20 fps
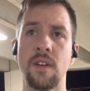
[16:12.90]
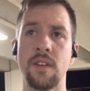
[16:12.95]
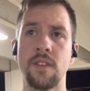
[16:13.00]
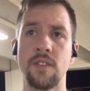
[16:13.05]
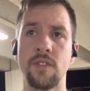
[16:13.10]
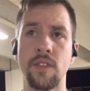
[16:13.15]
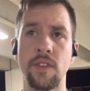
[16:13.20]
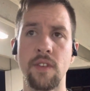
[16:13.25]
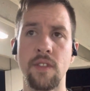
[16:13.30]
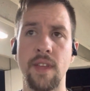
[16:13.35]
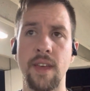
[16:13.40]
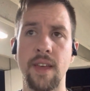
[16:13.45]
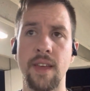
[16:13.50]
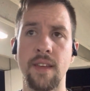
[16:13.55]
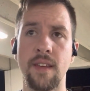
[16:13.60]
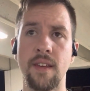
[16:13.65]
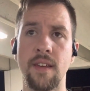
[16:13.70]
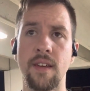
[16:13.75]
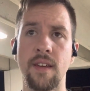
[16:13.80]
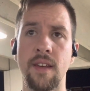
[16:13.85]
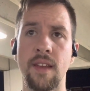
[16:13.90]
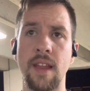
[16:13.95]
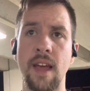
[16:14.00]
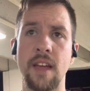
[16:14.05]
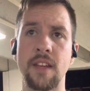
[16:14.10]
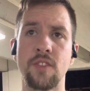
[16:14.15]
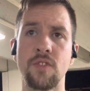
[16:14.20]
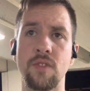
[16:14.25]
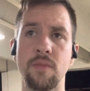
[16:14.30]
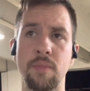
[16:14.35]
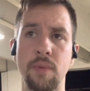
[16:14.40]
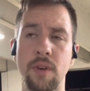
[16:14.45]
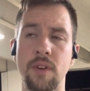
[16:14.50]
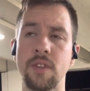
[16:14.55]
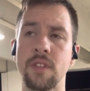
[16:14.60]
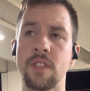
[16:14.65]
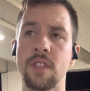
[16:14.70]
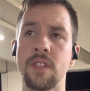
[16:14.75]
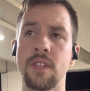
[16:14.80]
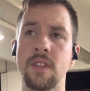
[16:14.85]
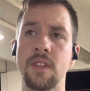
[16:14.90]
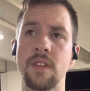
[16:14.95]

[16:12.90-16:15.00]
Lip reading: treat her like an actual person